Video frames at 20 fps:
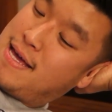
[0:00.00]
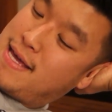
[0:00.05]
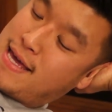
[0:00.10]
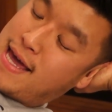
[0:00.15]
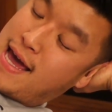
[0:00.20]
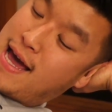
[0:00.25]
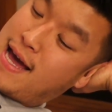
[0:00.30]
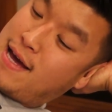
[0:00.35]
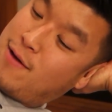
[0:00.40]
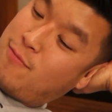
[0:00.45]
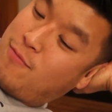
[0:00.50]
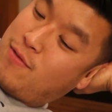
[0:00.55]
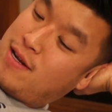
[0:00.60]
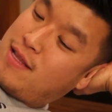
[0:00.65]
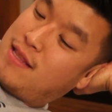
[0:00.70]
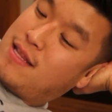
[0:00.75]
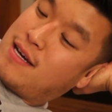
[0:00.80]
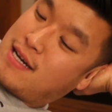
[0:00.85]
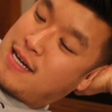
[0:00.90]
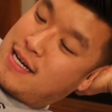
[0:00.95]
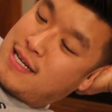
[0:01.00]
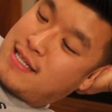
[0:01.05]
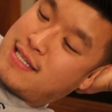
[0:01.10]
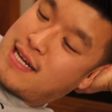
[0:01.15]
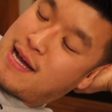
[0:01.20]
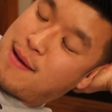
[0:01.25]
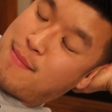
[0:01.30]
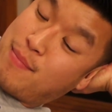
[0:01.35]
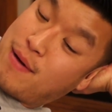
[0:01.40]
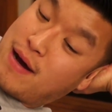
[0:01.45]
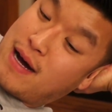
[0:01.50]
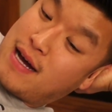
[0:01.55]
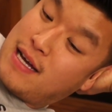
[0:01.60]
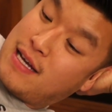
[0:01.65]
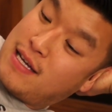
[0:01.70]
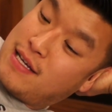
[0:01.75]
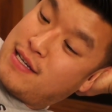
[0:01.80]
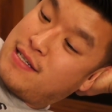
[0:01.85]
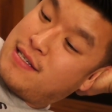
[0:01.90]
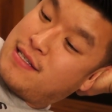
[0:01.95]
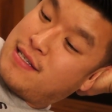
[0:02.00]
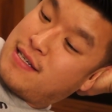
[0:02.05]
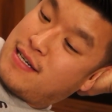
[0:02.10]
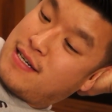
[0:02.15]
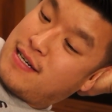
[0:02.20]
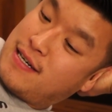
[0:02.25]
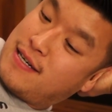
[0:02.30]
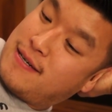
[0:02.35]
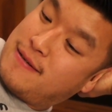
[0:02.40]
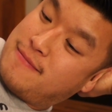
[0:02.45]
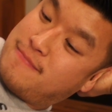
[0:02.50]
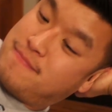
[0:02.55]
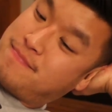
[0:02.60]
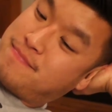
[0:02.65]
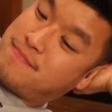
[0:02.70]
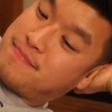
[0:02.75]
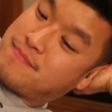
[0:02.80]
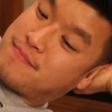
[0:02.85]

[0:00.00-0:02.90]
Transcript: Yeah, and one of the guns I bought is, um,